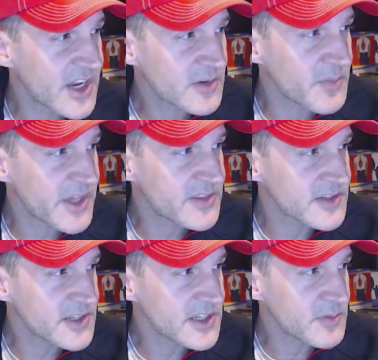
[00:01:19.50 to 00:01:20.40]

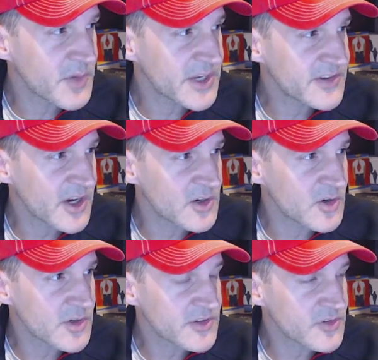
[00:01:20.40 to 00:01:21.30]
method in my toggle
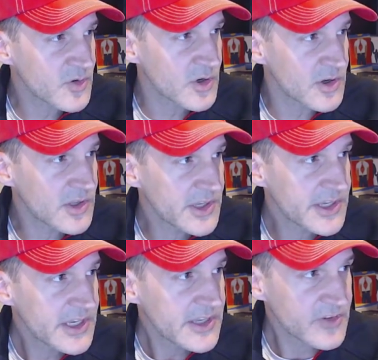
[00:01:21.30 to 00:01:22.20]
control.
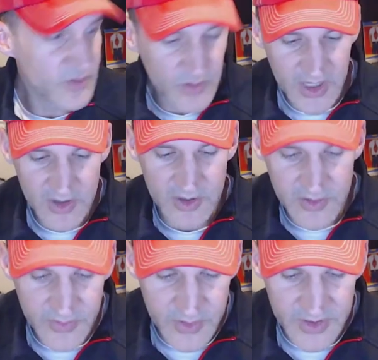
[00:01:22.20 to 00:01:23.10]
So here,
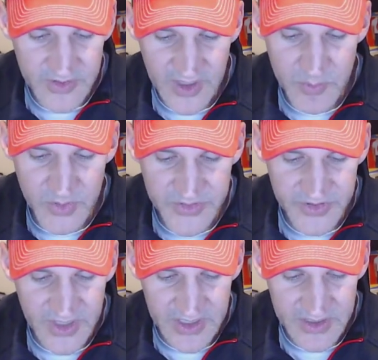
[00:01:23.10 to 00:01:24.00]
for example's
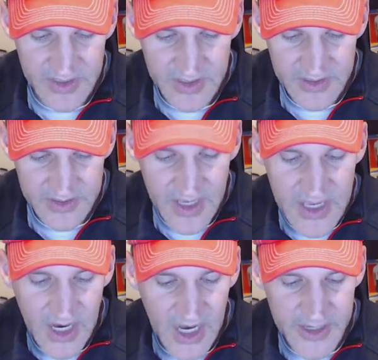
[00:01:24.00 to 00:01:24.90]
sake,
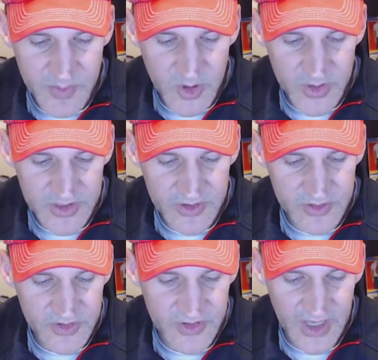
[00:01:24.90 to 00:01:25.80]
I am going to
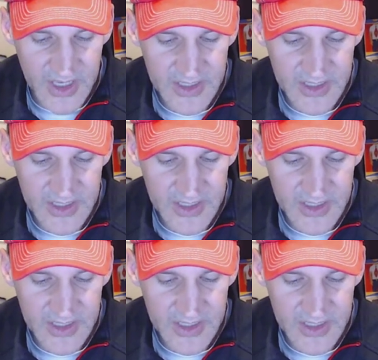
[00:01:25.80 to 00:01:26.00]
set